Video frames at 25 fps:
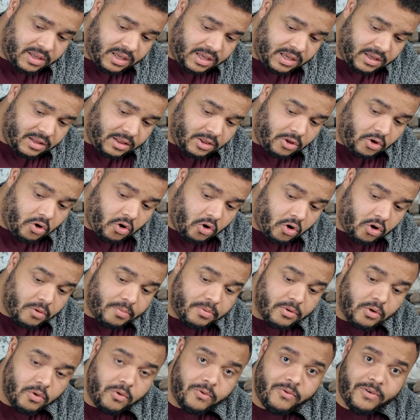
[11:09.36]
the
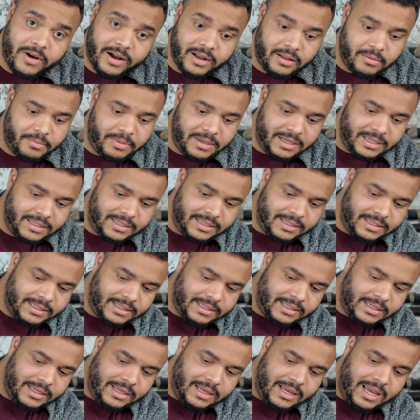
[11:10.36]
log profile
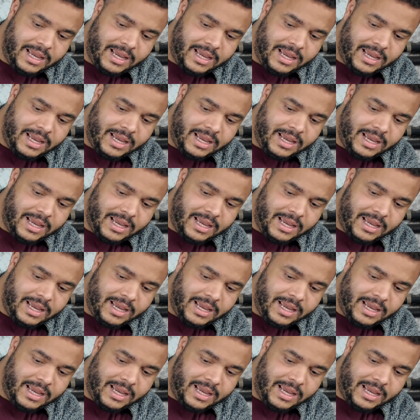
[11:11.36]
pieces,